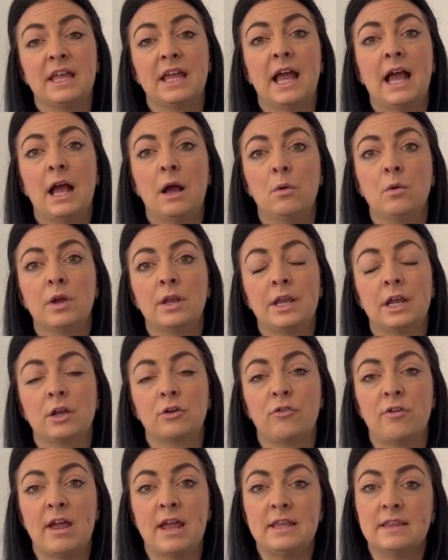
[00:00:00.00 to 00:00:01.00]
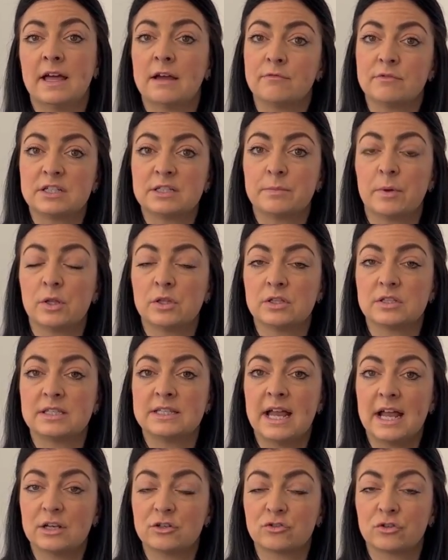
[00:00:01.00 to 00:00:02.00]
how can I create that response
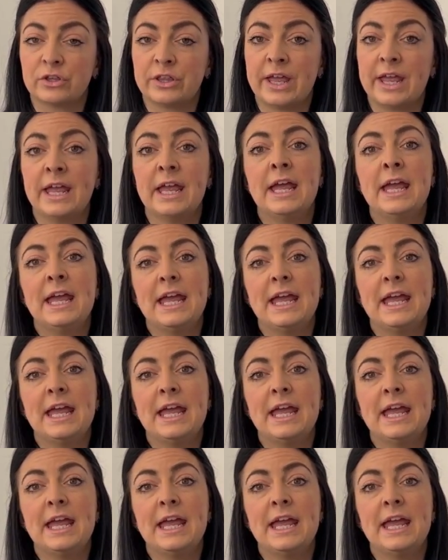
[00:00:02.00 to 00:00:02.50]
naturally